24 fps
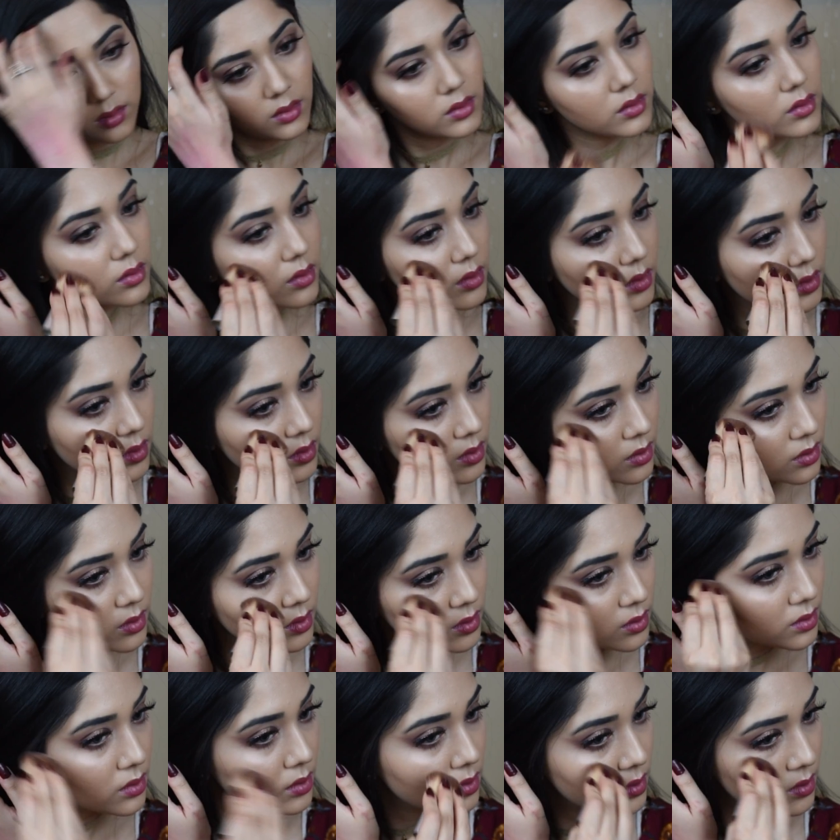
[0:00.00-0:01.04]
you gotta go
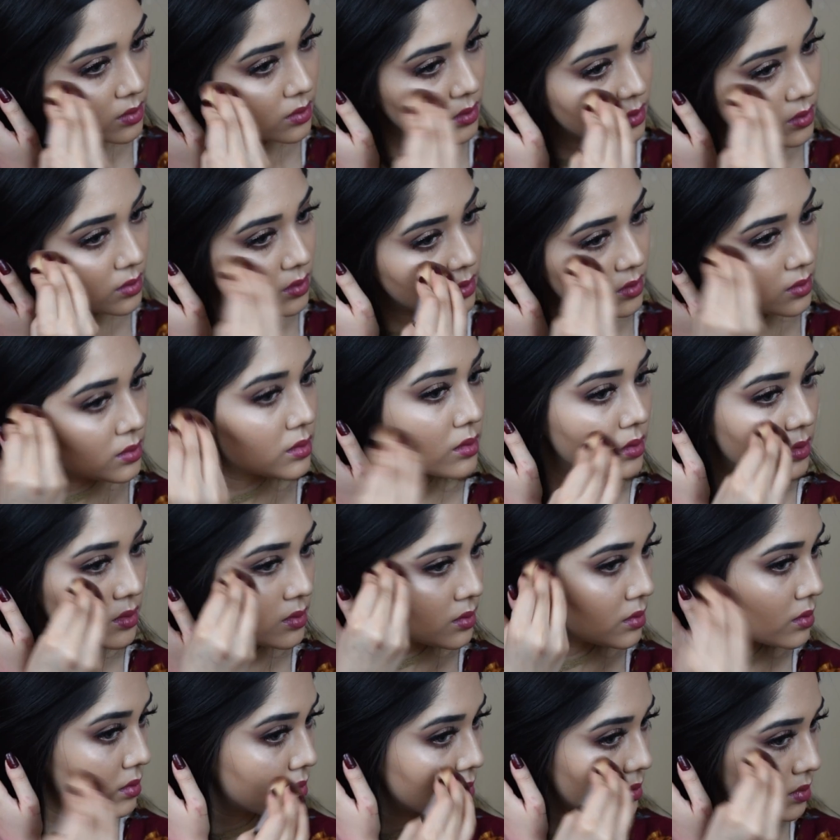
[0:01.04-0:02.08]
for it when the area is
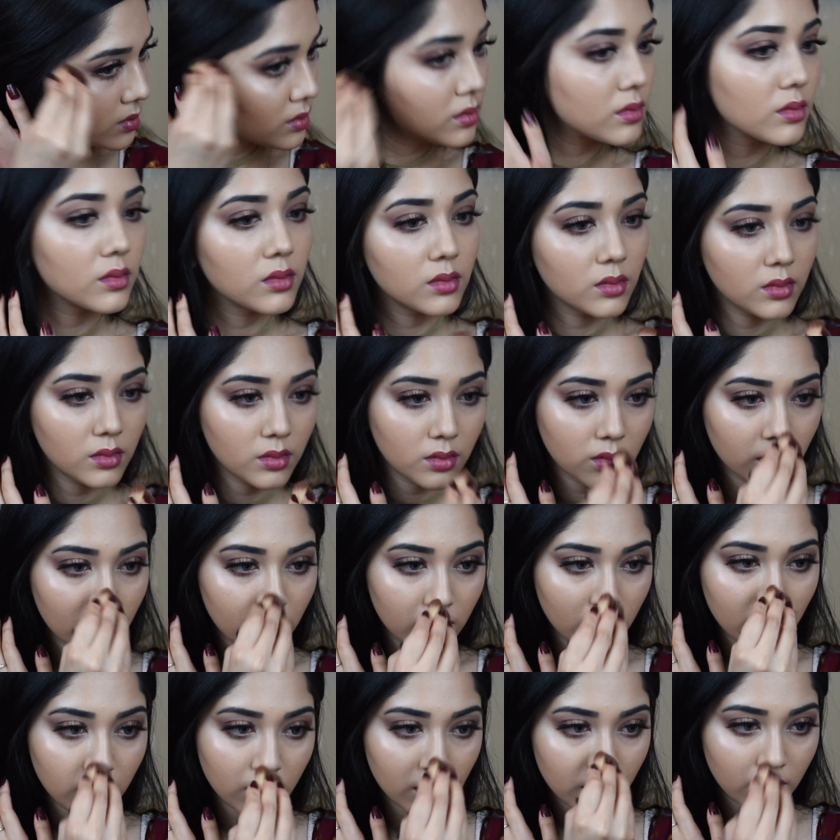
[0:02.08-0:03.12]
wet.
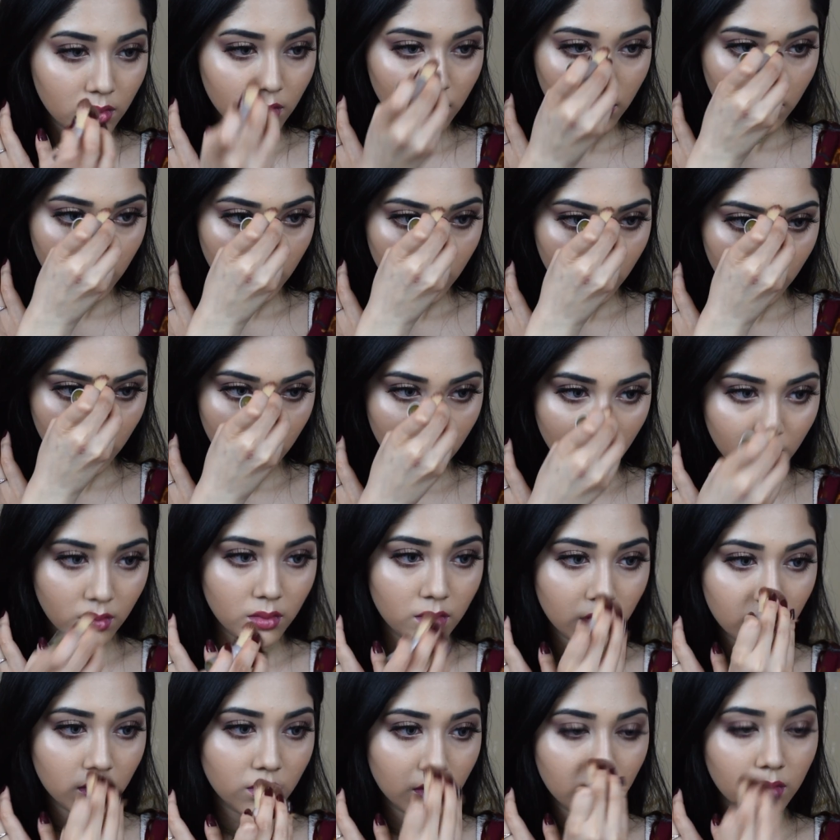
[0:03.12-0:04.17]
That makes it all the more
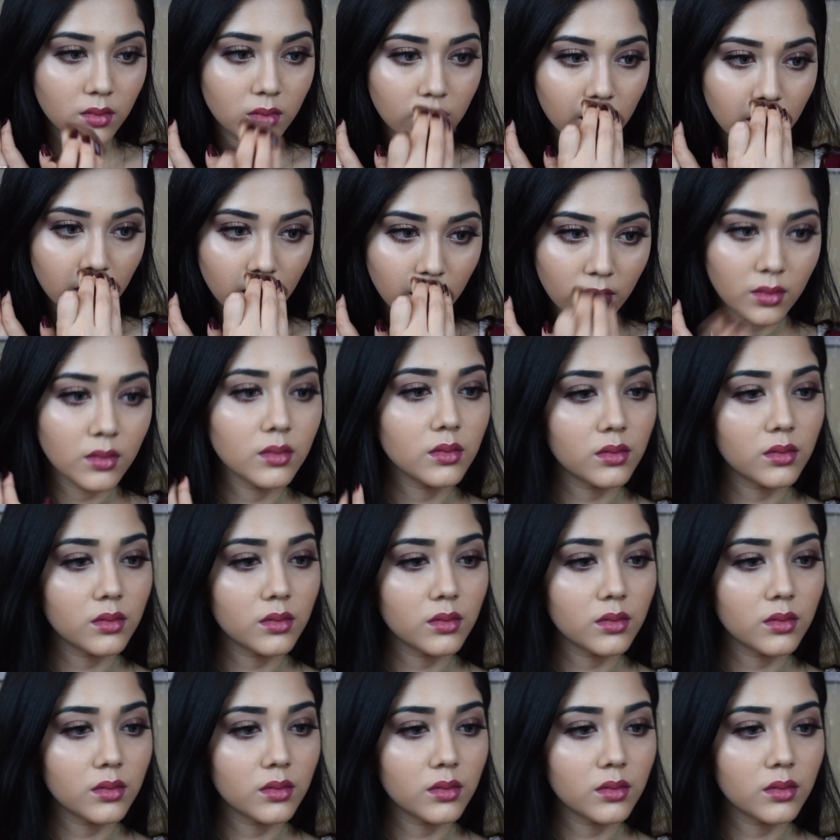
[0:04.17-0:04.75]
radiant.